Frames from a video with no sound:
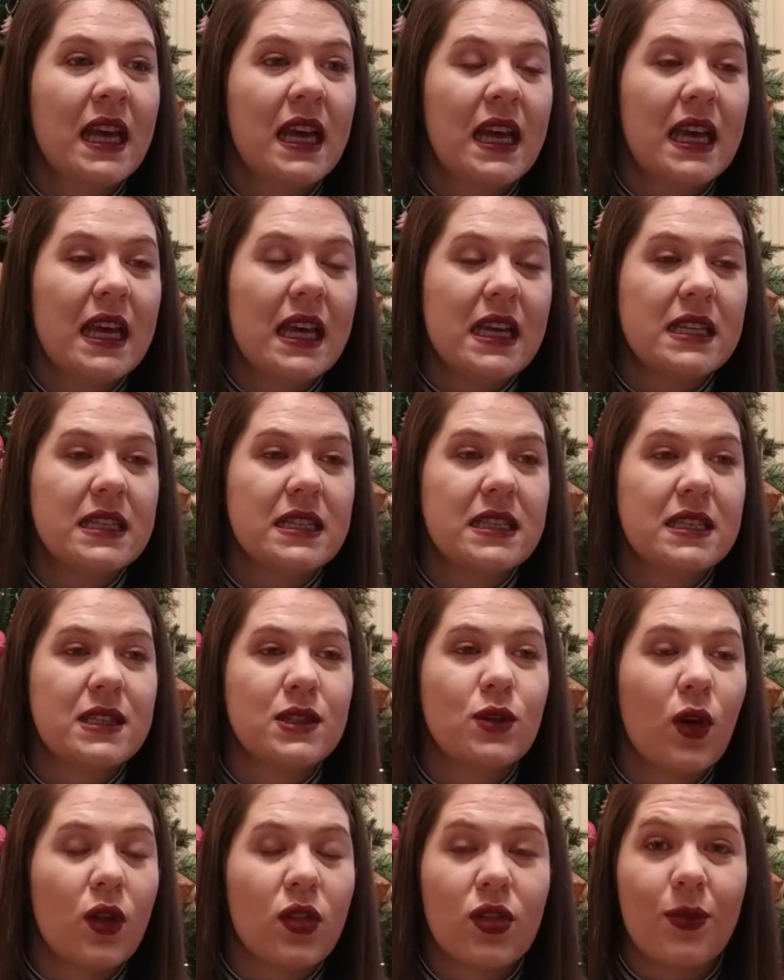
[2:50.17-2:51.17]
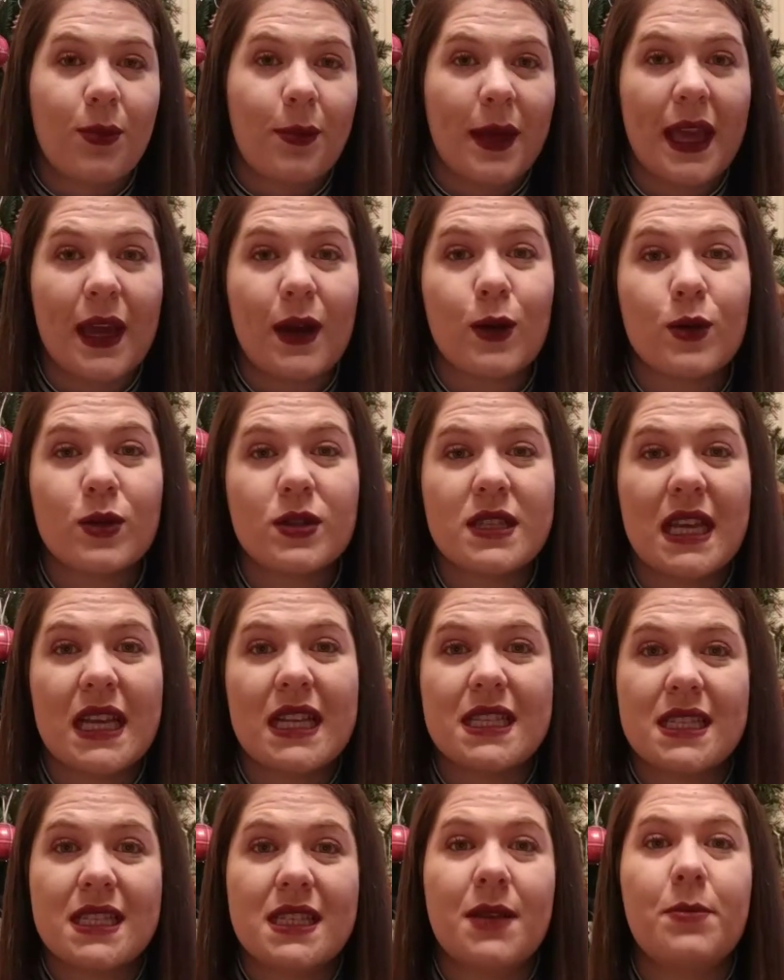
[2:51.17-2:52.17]
It is not the meals,
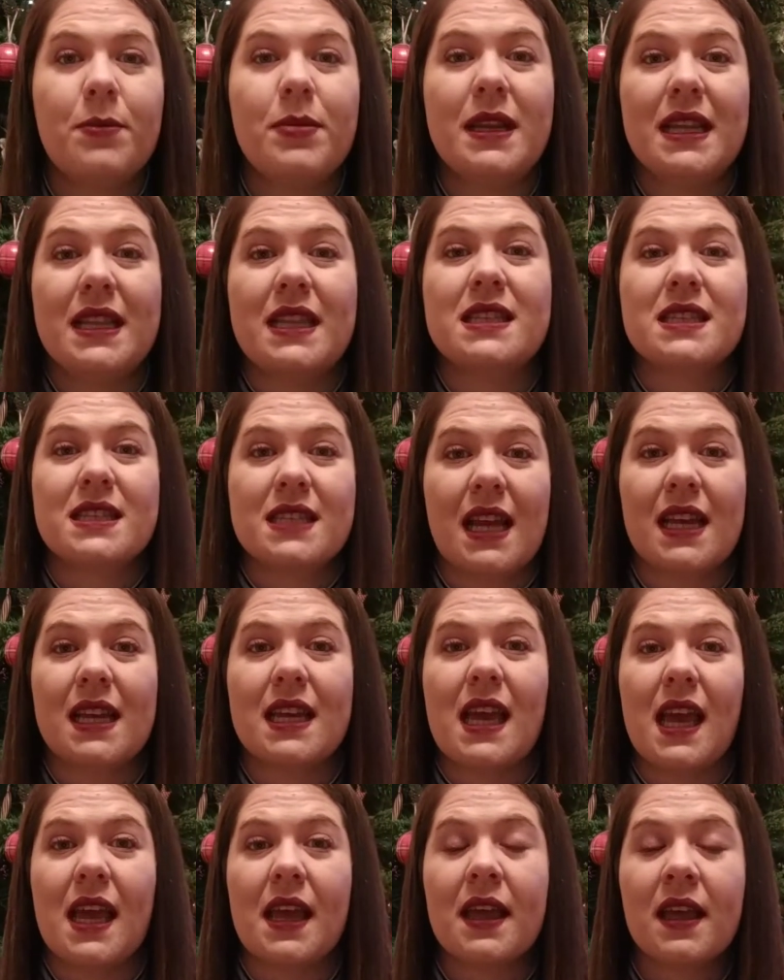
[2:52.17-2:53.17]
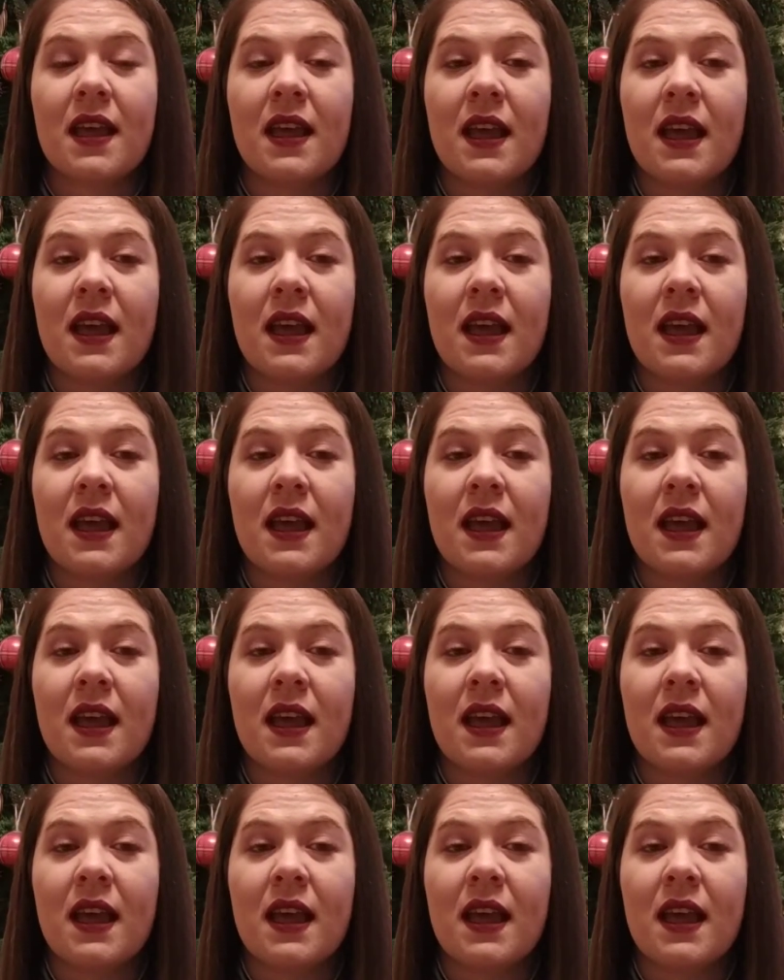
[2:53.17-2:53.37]
it's simply the snacking.